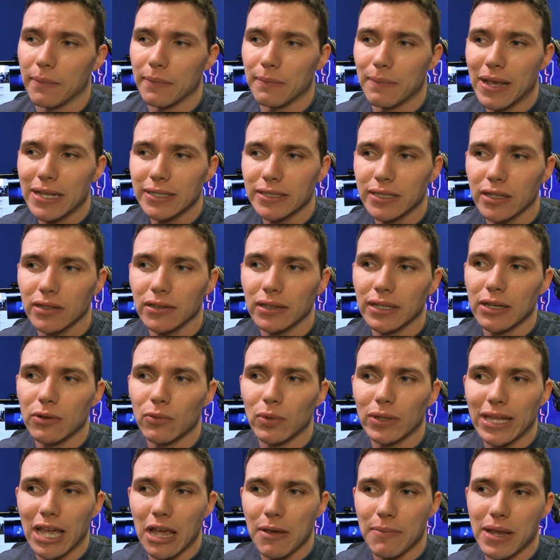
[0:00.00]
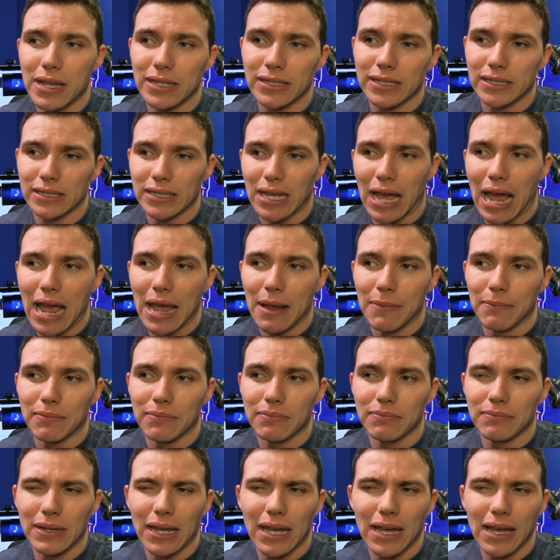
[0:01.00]
Basically, what that means is
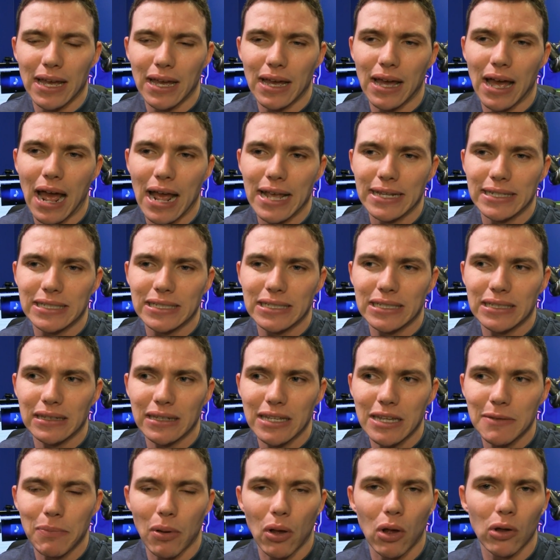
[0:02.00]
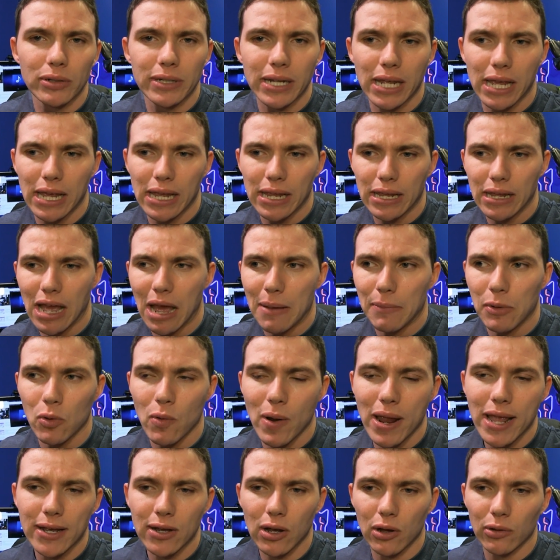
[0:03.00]
I sleep all day. I'm
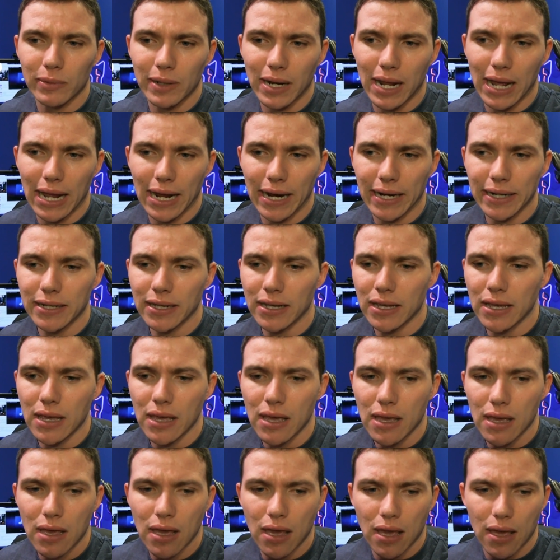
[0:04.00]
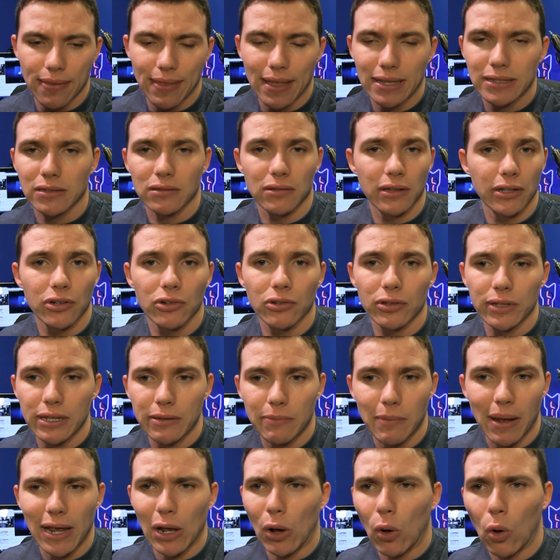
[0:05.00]
awake all night. That's
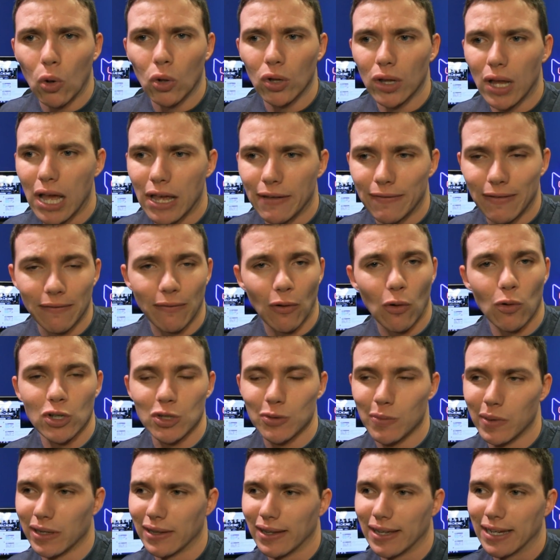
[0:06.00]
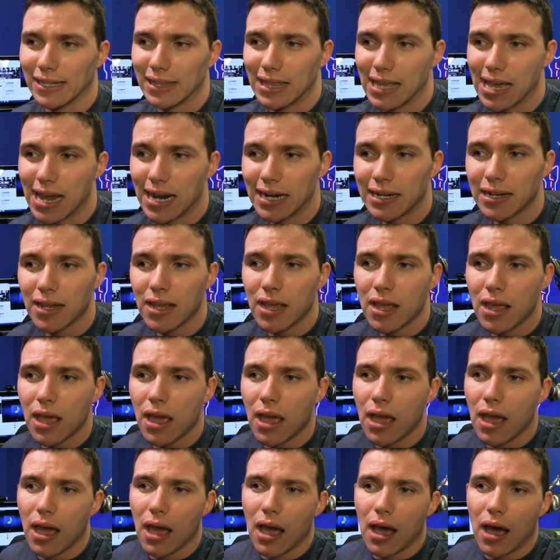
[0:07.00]
literally my whole life. I've always been like that.
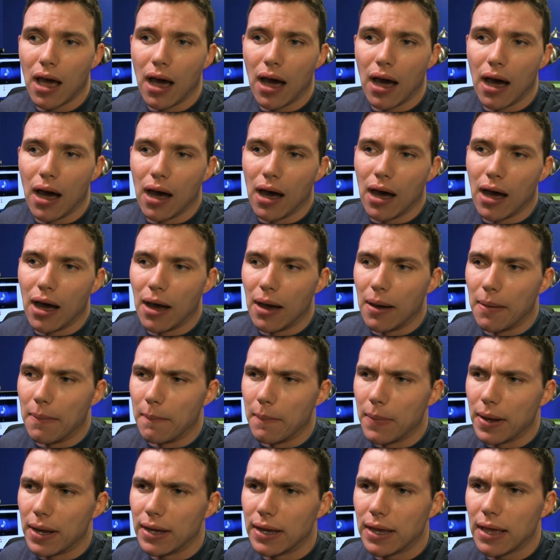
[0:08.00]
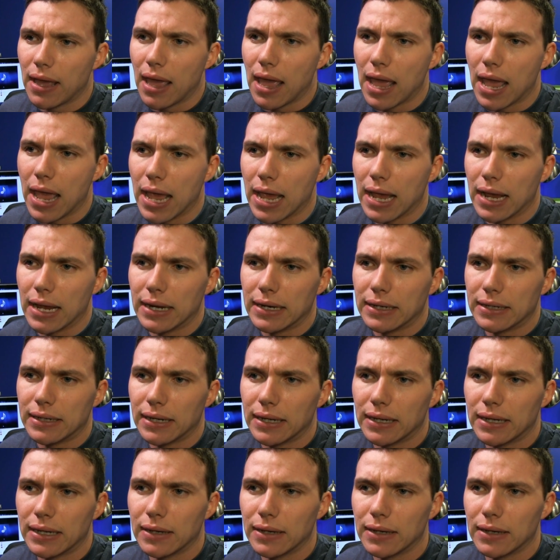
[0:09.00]
And